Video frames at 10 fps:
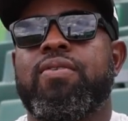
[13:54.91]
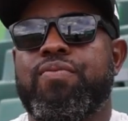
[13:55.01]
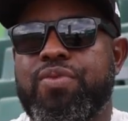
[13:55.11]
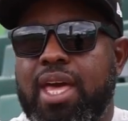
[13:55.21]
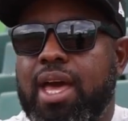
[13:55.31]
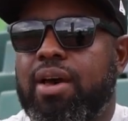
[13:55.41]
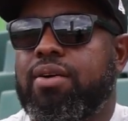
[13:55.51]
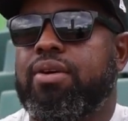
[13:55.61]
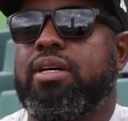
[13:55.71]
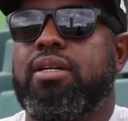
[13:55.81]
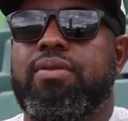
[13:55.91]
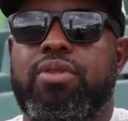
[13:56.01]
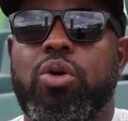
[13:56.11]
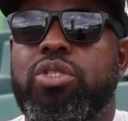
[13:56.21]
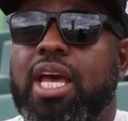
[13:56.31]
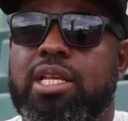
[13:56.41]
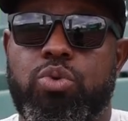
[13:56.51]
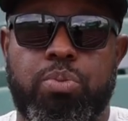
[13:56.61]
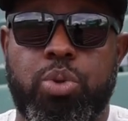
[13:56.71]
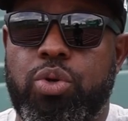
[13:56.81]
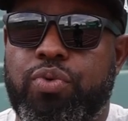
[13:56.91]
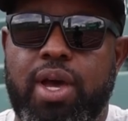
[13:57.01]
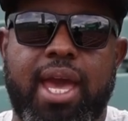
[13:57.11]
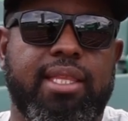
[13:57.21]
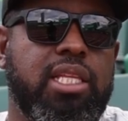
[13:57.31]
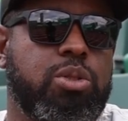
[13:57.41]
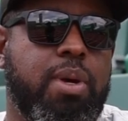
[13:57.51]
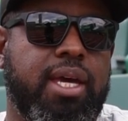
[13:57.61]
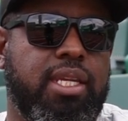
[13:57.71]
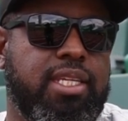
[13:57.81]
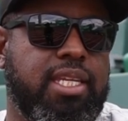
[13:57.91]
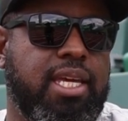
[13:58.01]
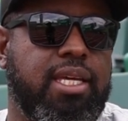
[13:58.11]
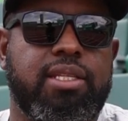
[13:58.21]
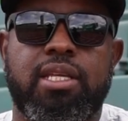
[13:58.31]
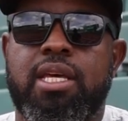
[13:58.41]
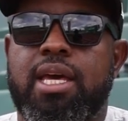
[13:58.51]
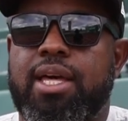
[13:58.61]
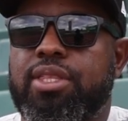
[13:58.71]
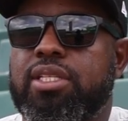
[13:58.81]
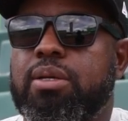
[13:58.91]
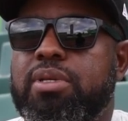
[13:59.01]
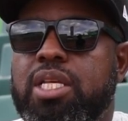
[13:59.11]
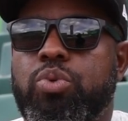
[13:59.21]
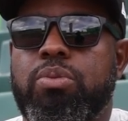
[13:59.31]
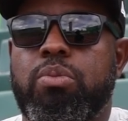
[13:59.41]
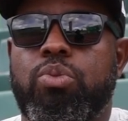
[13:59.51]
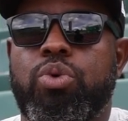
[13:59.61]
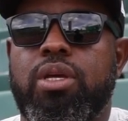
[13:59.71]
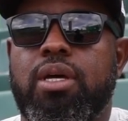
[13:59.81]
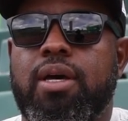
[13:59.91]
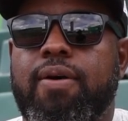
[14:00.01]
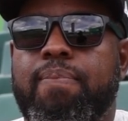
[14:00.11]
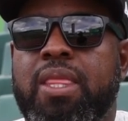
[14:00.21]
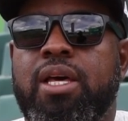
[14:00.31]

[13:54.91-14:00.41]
now. Uh, those guys were beautiful athletes back in the day, and I think sometimes we we. Uh,